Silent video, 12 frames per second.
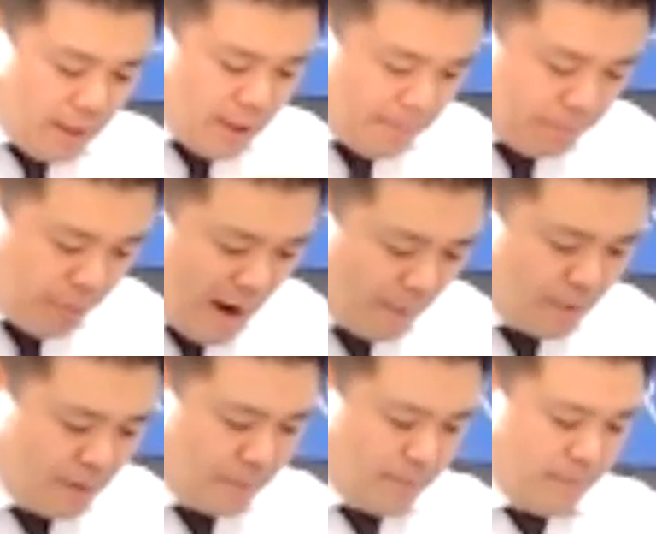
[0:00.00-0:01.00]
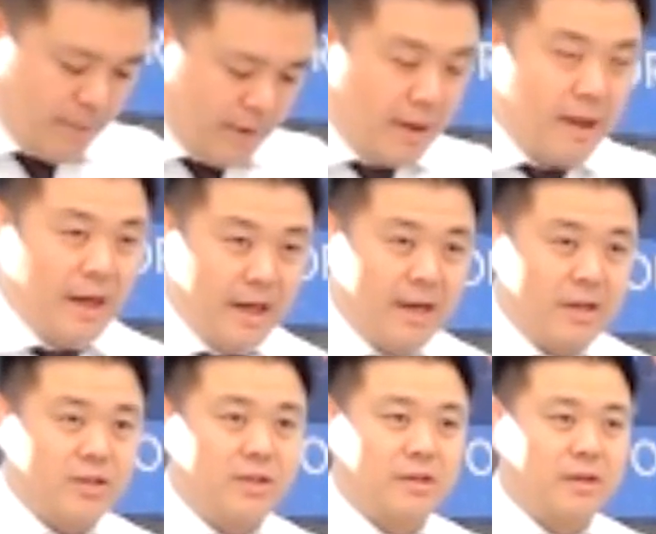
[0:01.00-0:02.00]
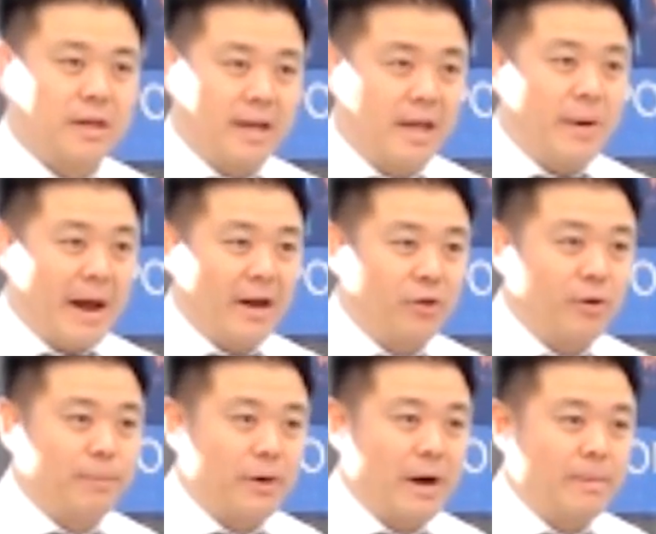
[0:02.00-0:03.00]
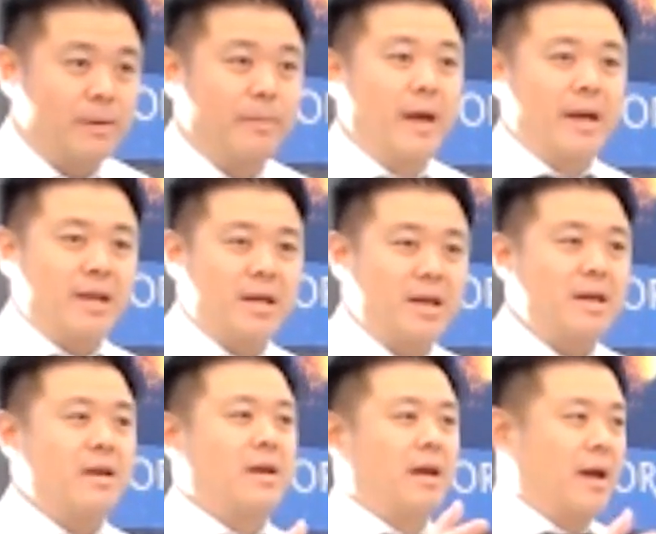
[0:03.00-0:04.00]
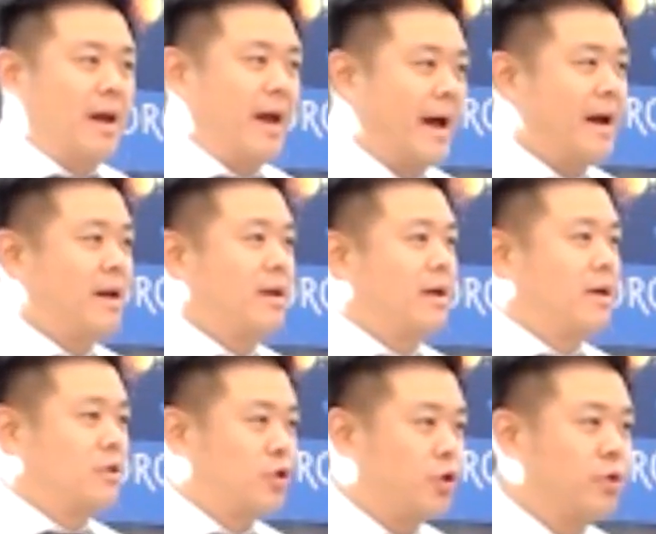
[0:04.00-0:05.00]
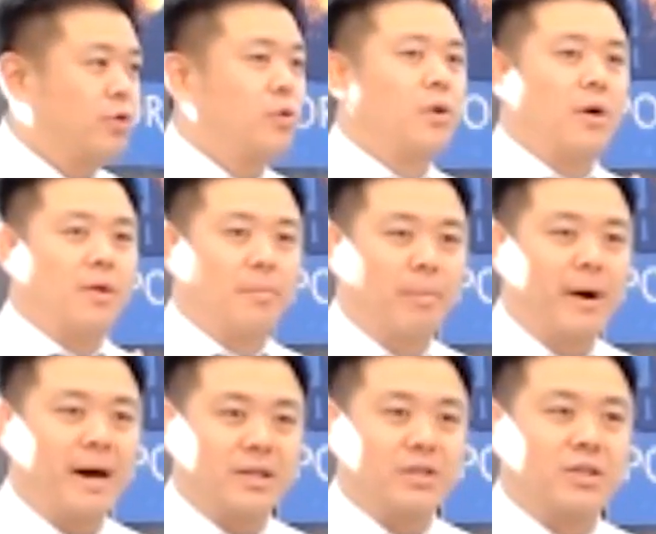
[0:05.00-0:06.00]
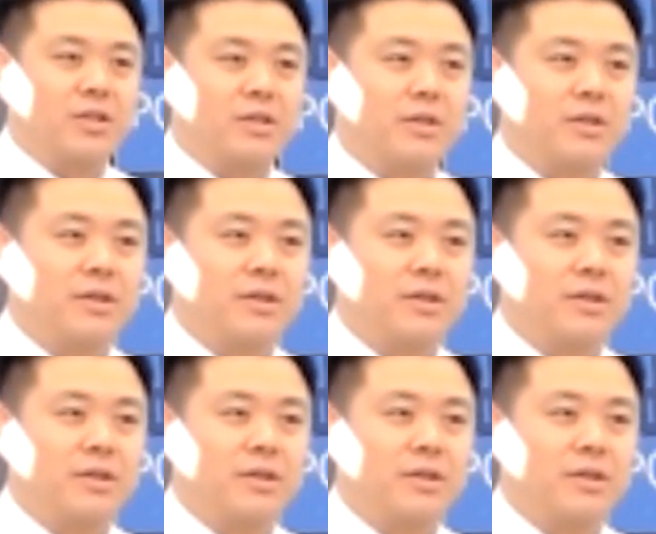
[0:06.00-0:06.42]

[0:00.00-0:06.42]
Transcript: The problem is he ran into a problem. He had too much.